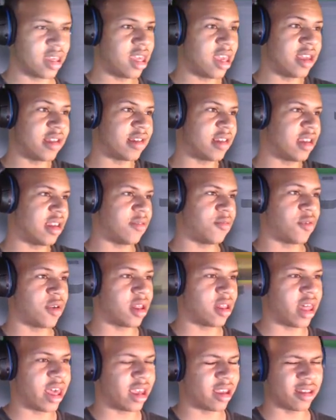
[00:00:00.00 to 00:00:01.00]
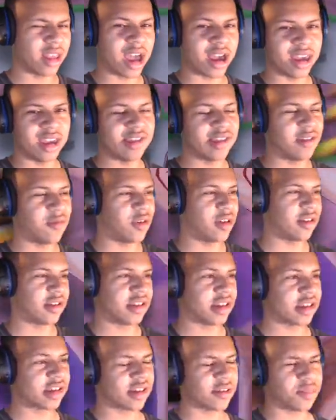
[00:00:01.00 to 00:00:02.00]
easy, like, not easy wins,
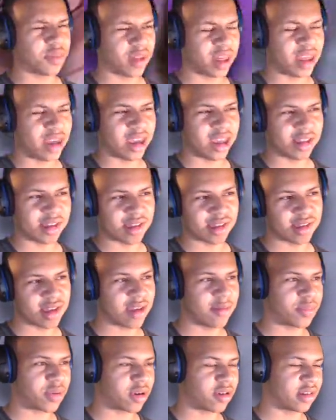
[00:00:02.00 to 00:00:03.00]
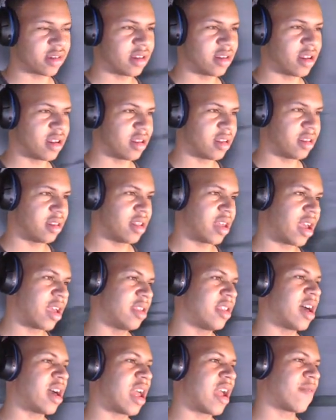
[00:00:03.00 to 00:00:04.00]
just to play against the same person and not,
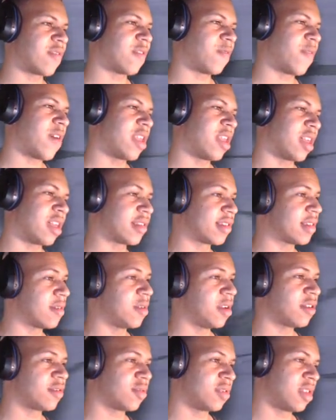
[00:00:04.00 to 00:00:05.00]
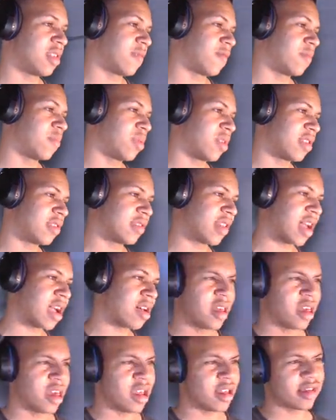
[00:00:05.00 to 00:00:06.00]
not have to fight against someone else with a different
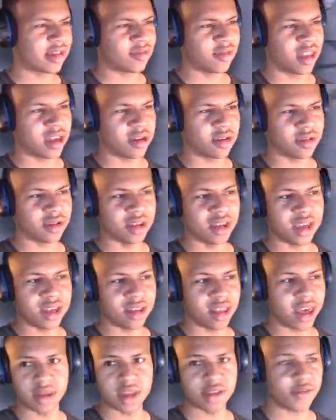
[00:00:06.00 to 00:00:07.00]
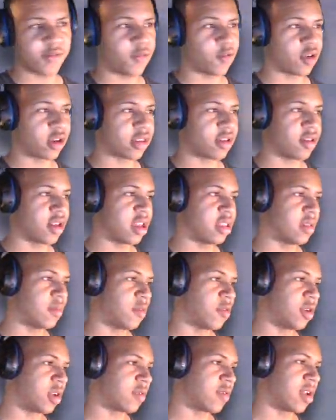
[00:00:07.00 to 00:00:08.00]
playstyle. It's literally like, it's 4.30 in the
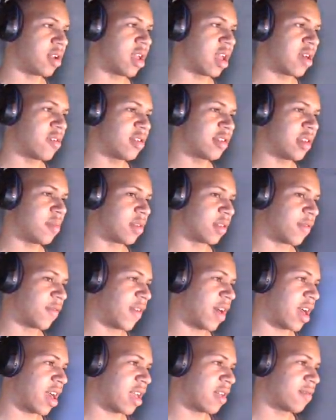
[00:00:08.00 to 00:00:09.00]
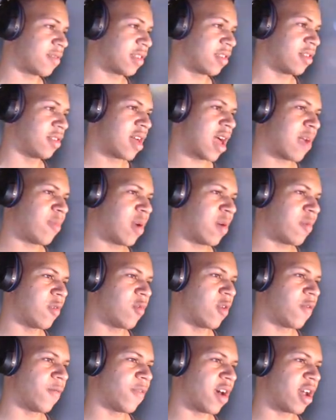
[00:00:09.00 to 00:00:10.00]
morning right now. It's almost 5, so I probably
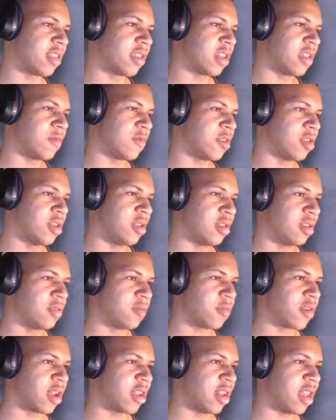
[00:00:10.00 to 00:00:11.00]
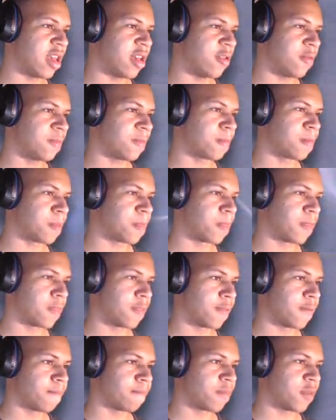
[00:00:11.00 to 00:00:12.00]
won't find find anyone right now.
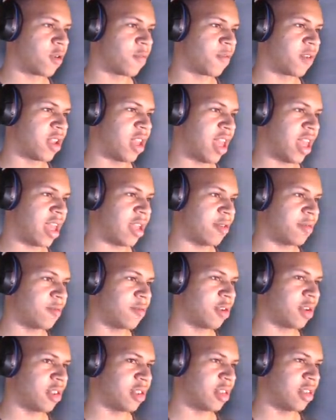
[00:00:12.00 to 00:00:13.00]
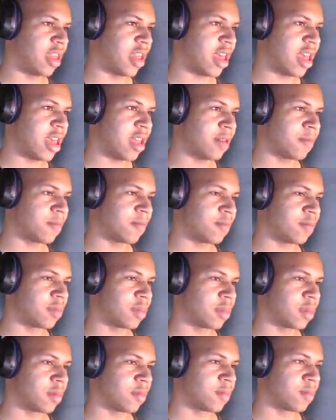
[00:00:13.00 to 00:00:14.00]
Go for that. Run into that.
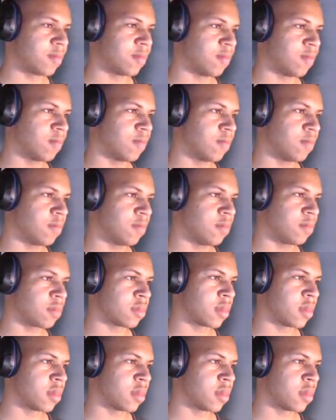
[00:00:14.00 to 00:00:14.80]
Mm-hmm.